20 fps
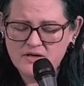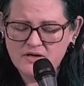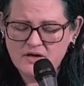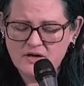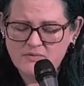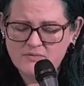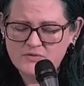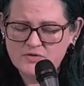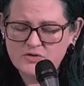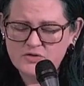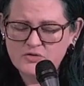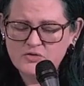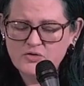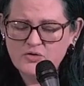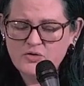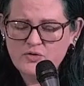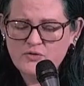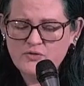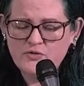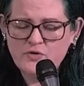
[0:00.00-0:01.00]
comes
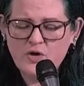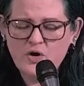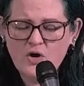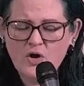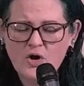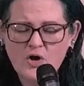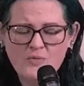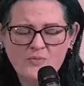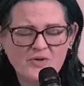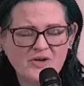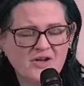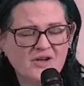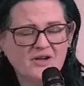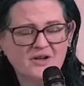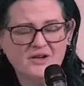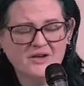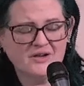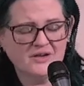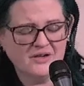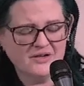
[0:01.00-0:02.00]
through for
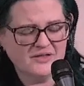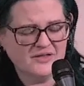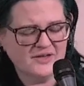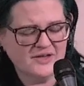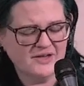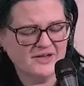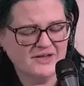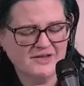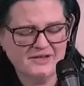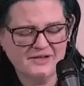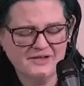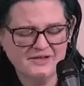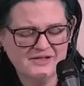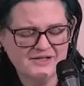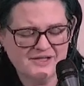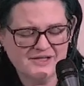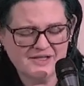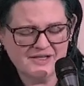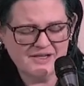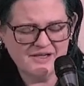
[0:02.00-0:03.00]
me, this
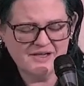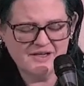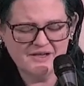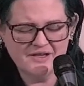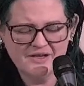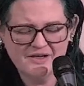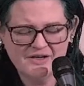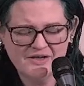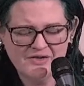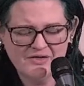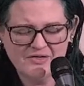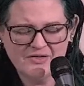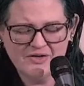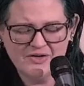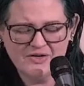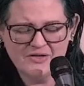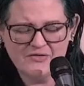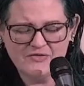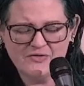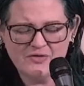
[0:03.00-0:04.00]

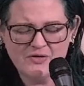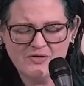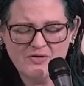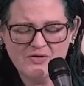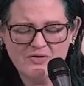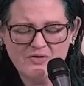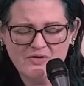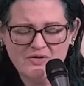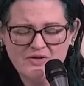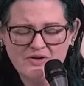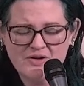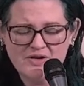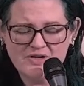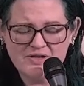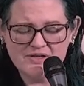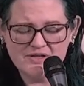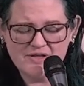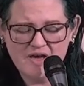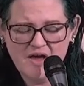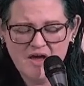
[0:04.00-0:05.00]
secret
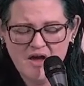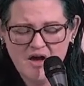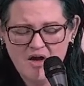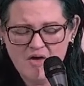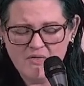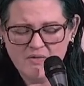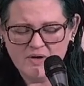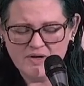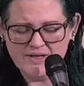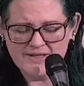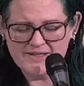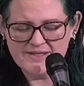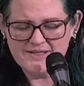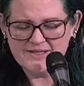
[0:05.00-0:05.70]
voice, when it